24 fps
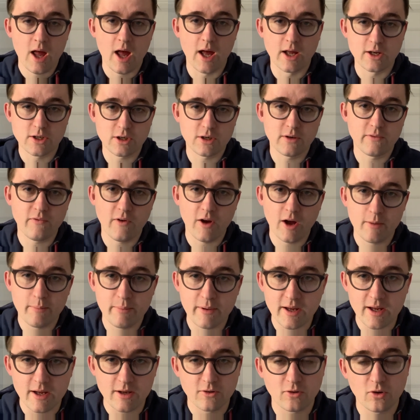too far
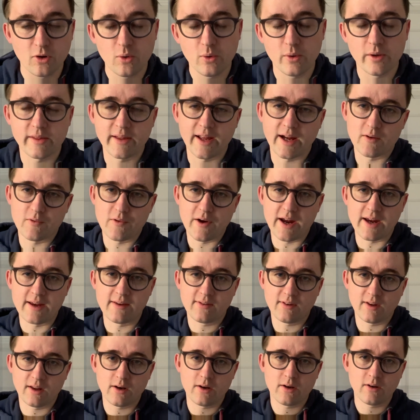beat at all in that
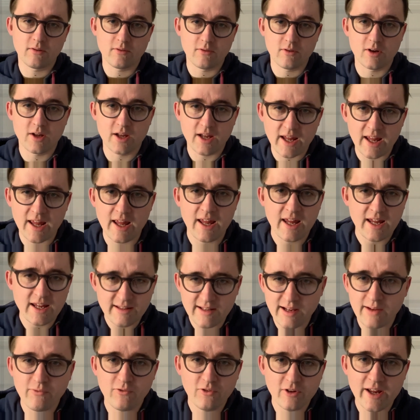race. And he
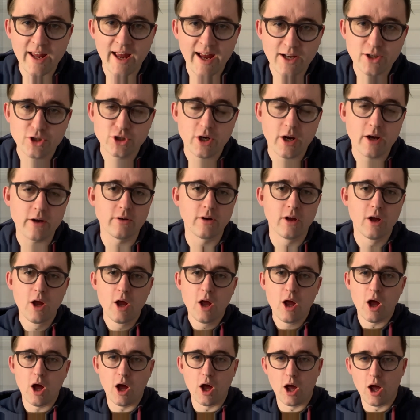definitely has shown
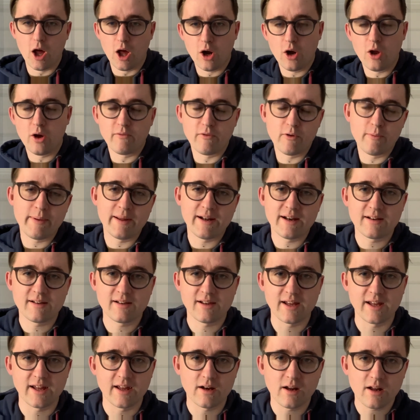a lot of
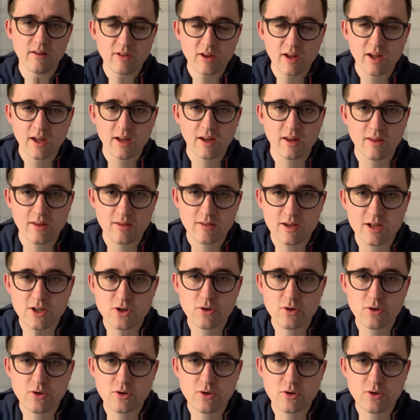ability. And I think this